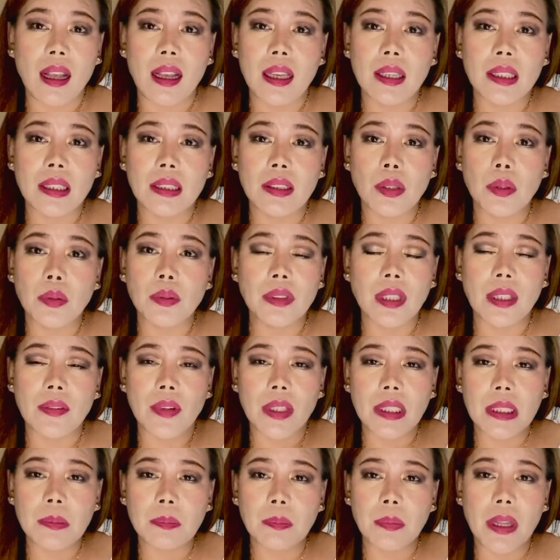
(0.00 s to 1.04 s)
I don't have
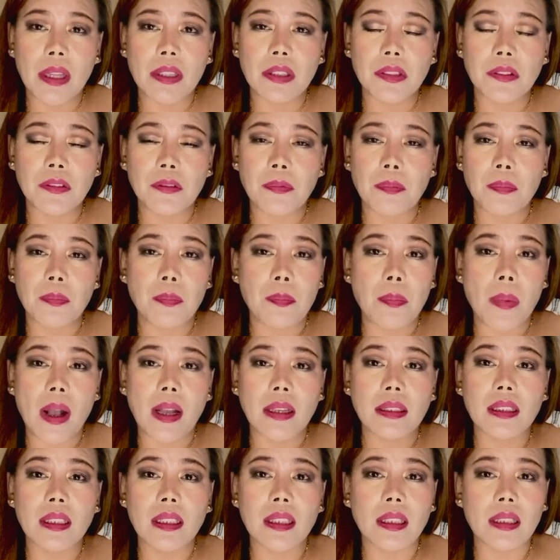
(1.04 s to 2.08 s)
any plan of
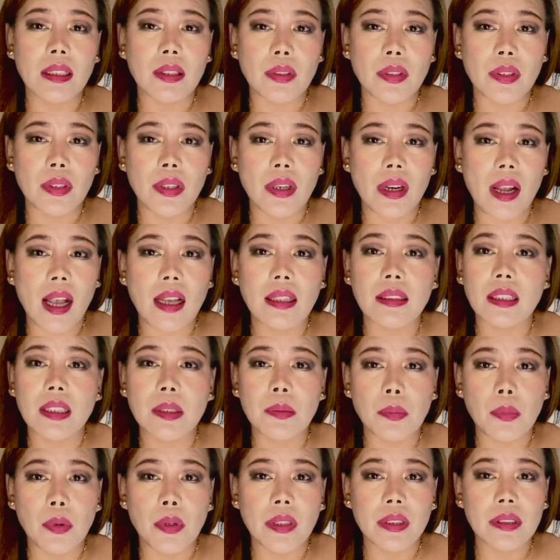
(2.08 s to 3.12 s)
buying or
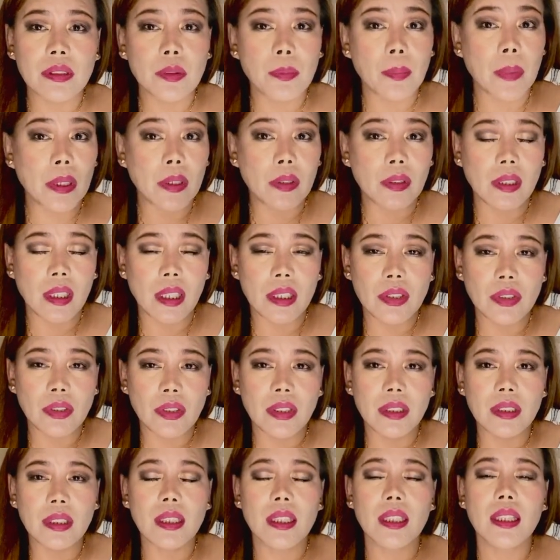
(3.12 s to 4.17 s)
adding more to my
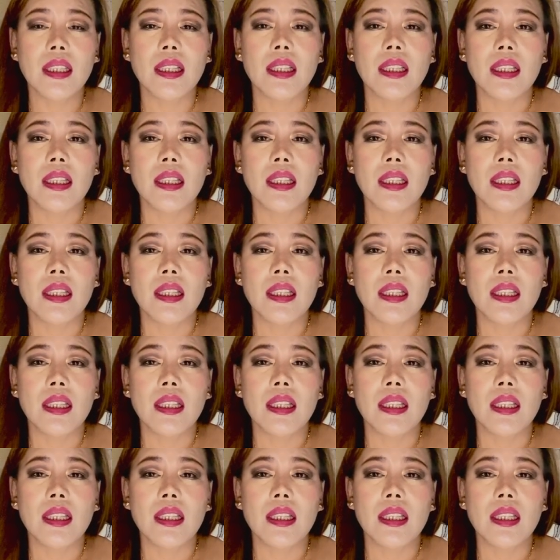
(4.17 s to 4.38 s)
collection.